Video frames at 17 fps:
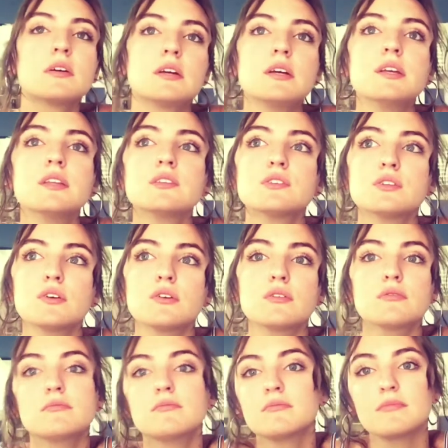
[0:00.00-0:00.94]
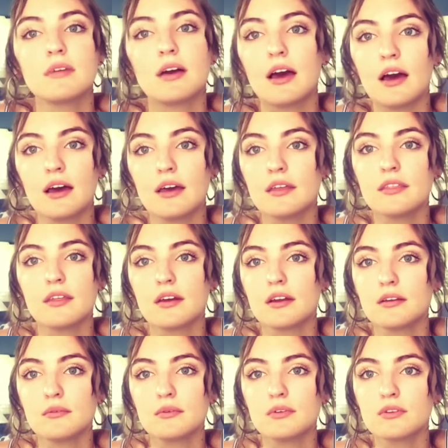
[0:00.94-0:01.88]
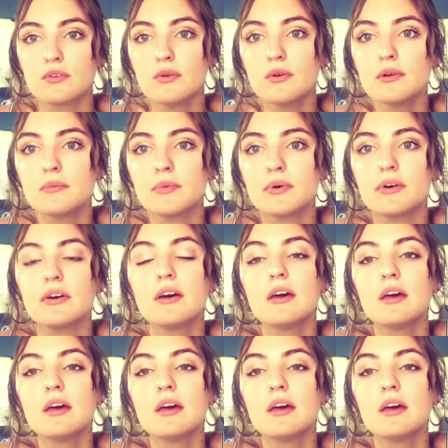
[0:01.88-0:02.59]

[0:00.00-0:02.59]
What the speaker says: And so I thought it was normal.